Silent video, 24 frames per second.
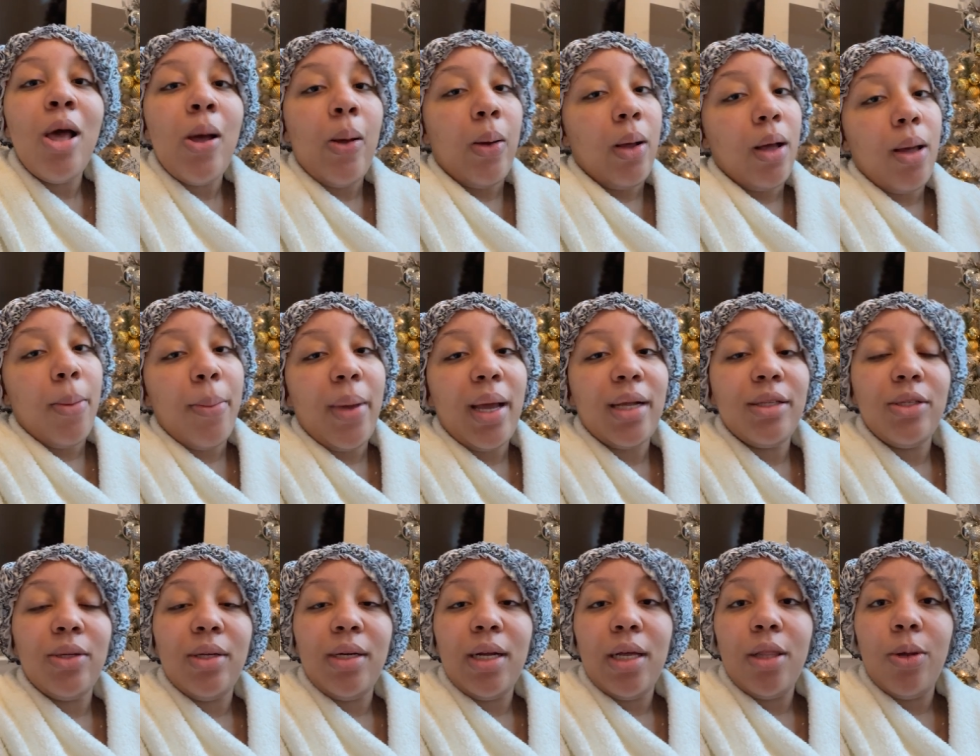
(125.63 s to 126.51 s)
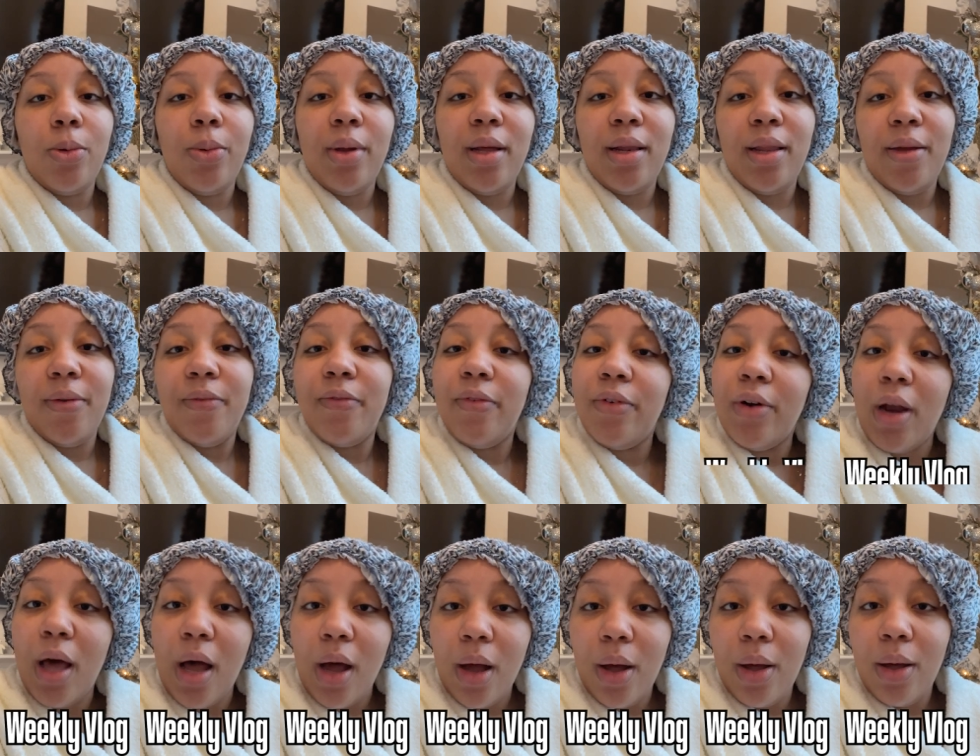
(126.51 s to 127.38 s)
Welcome back to another weekly
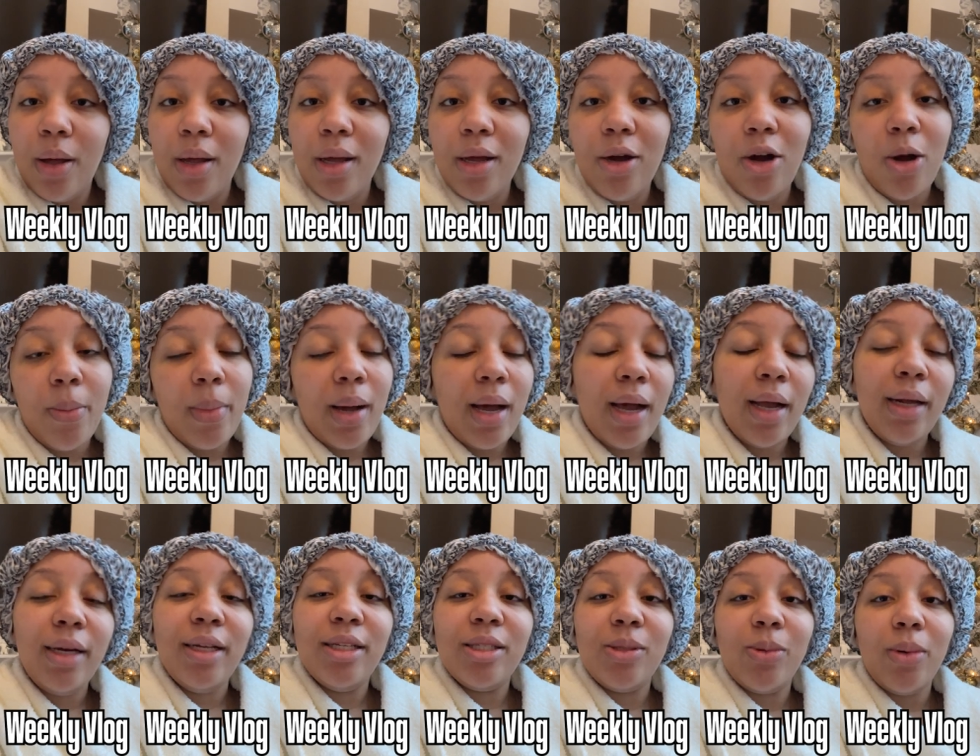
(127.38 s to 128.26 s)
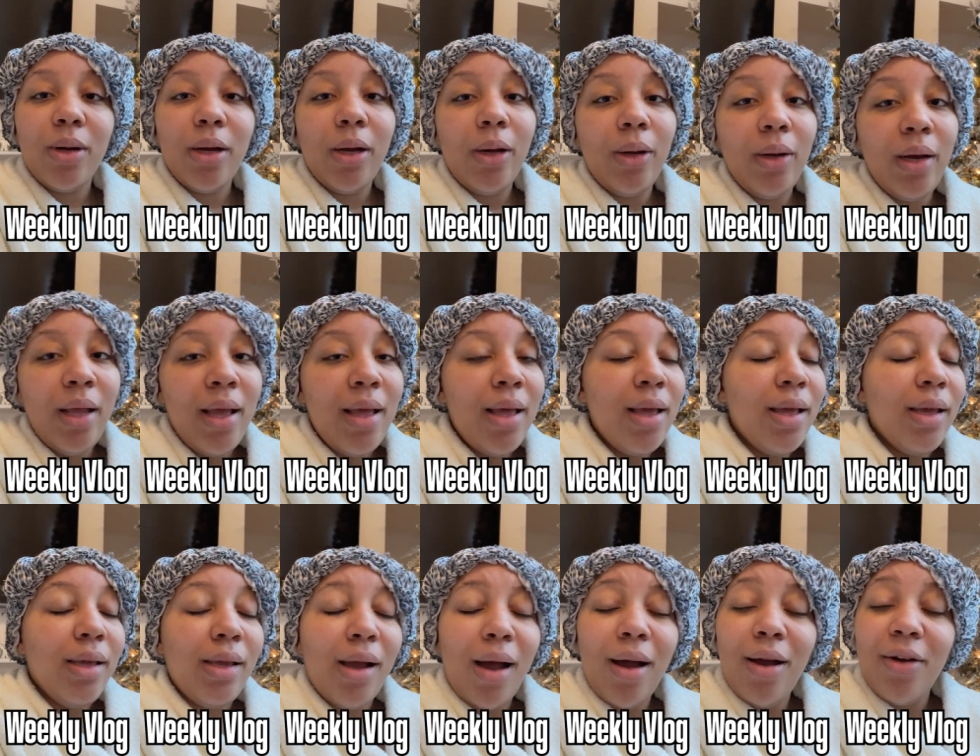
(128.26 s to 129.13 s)
vlog on Mahogany's World.
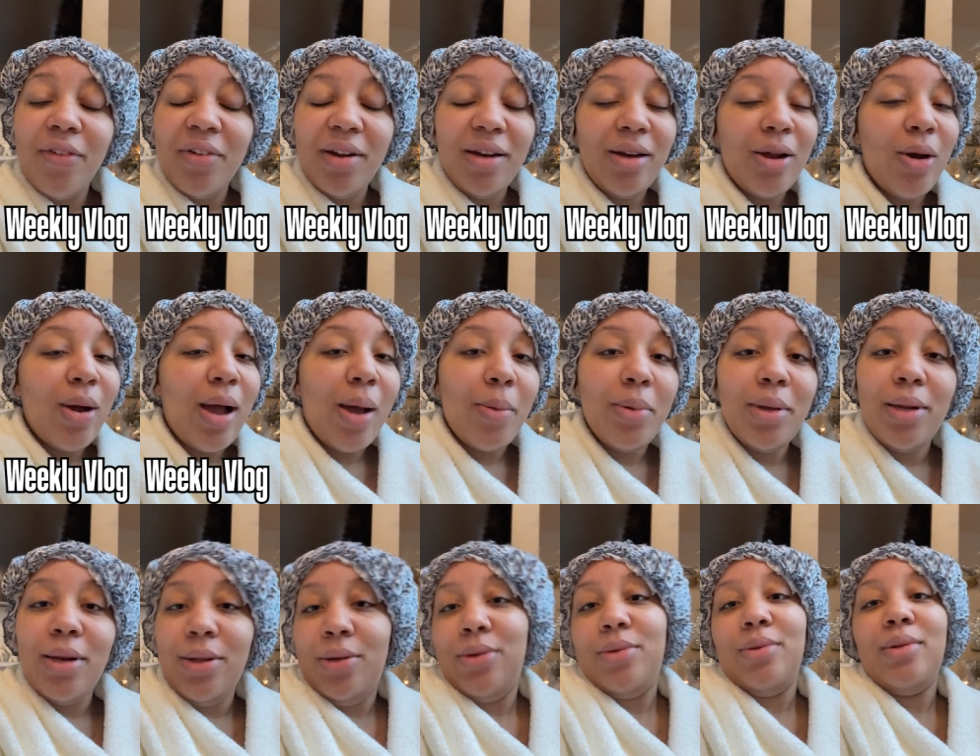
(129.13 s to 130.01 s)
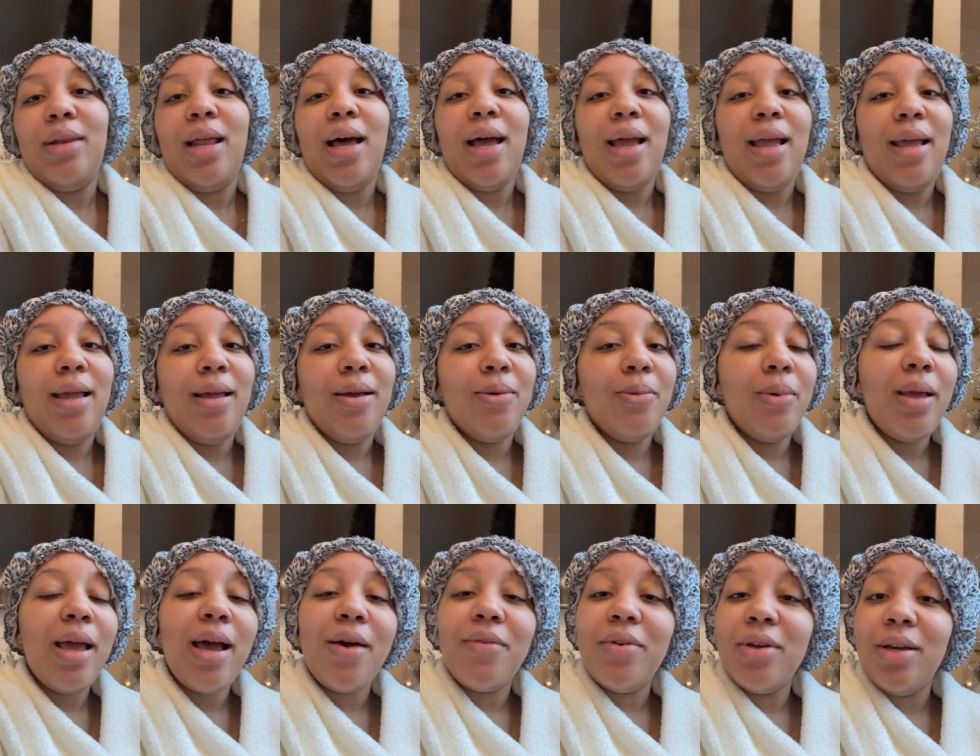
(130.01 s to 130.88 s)
Y'all already know how we do. Like, we
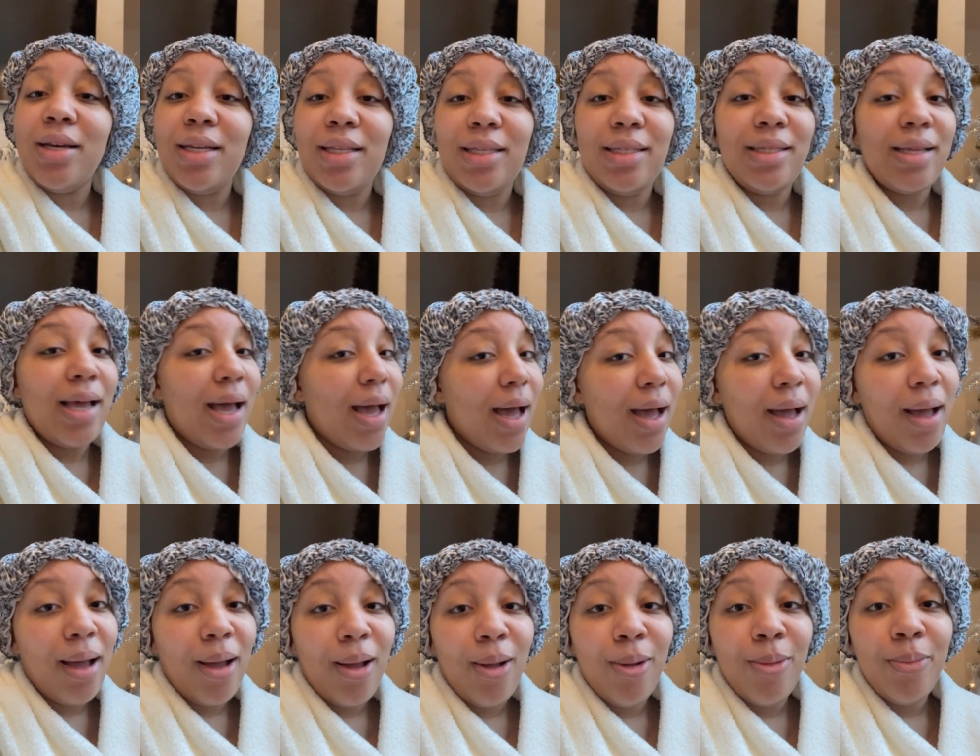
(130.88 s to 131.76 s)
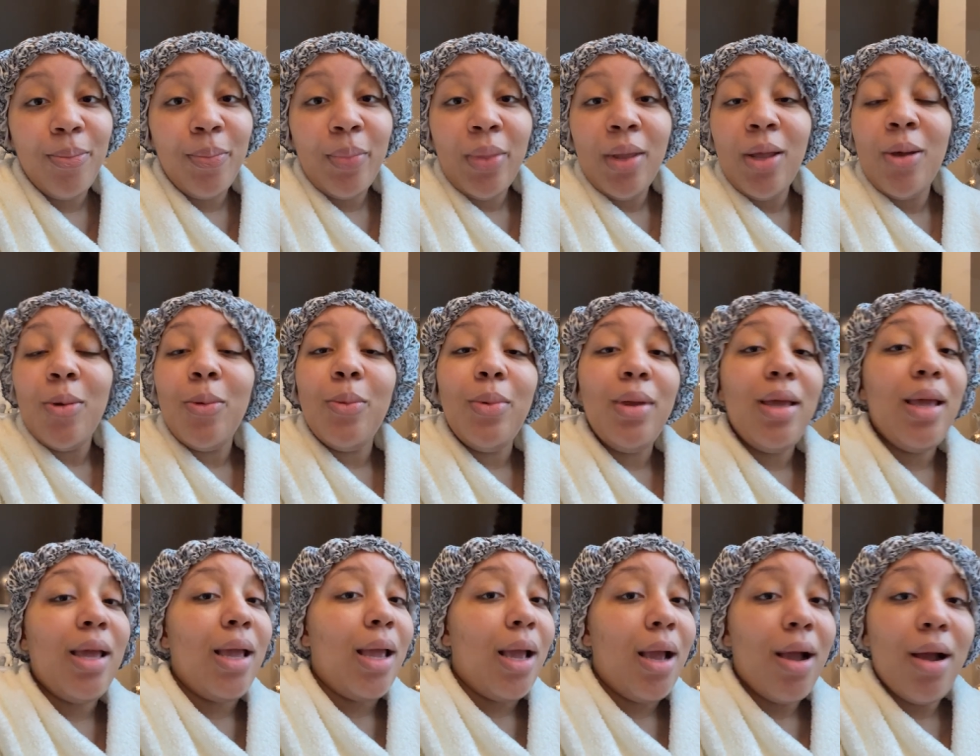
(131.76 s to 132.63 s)
have a good time. We
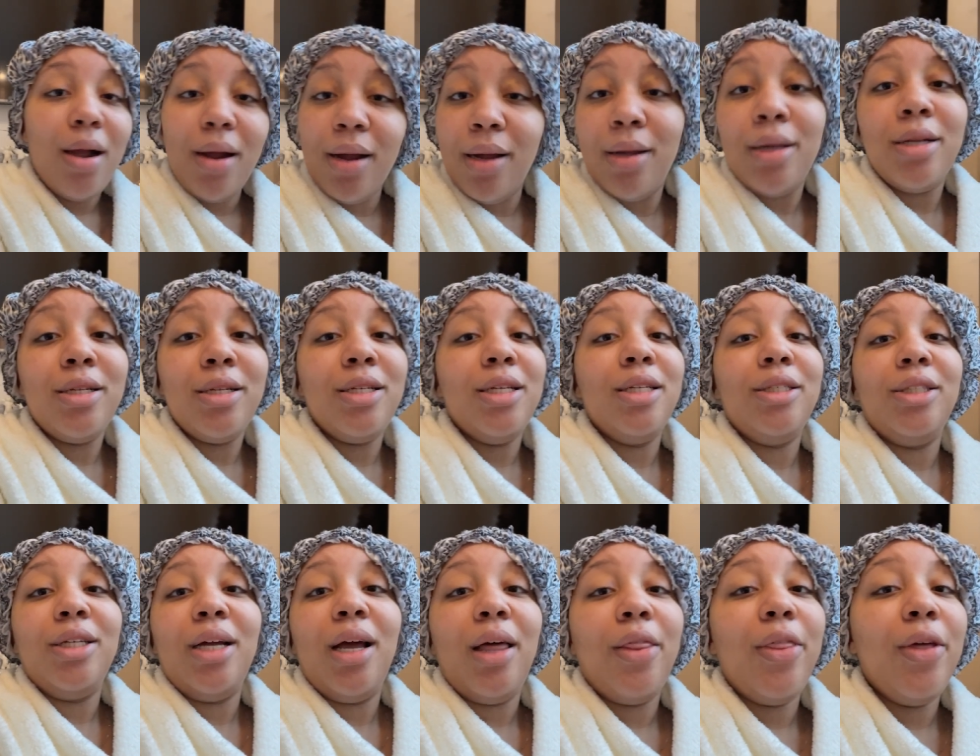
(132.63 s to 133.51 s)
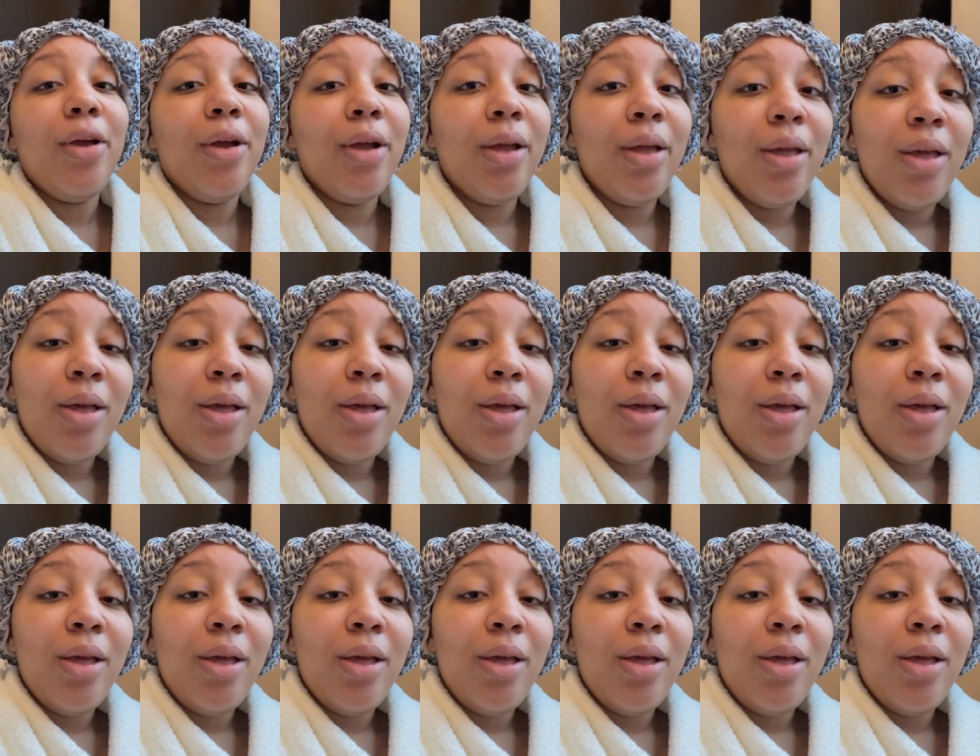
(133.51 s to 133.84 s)
encourage each other